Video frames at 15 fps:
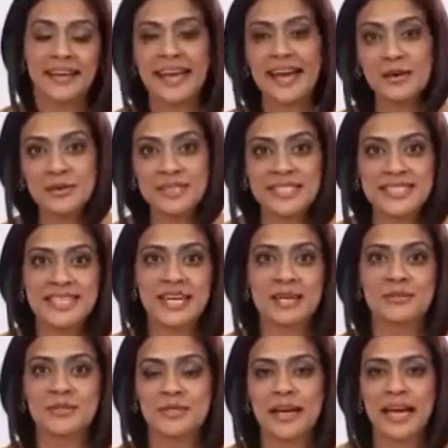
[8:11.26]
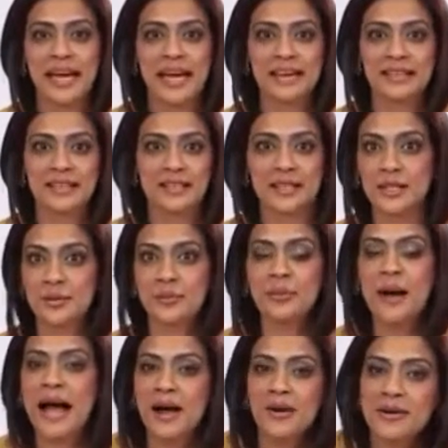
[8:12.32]
now it's time to add the
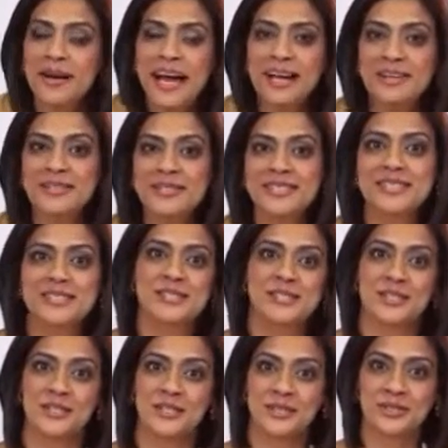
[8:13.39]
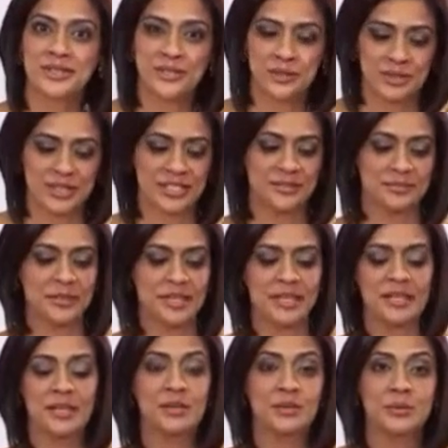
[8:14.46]
powerhouses to this
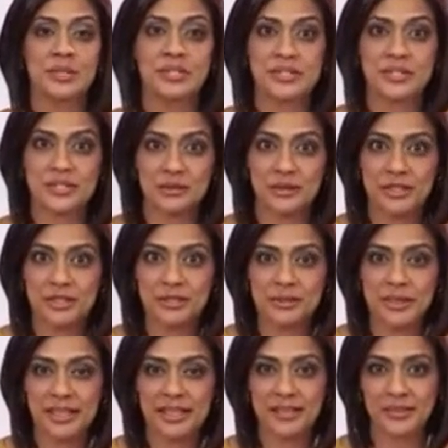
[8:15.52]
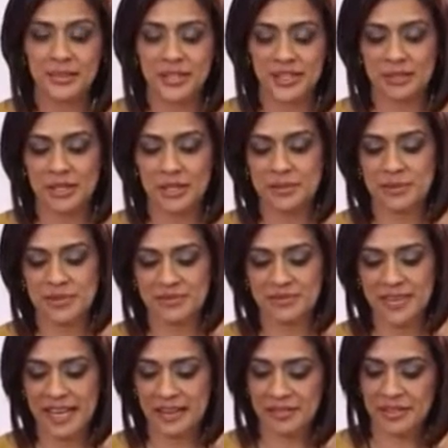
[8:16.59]
recipe, which is going to be 3 drops of
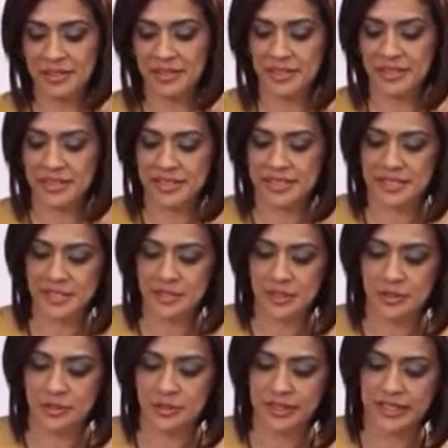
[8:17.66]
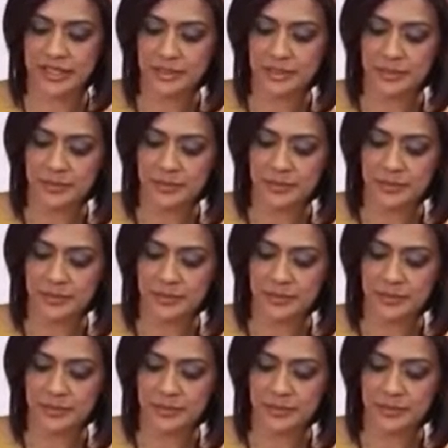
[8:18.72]
lavender essential oil,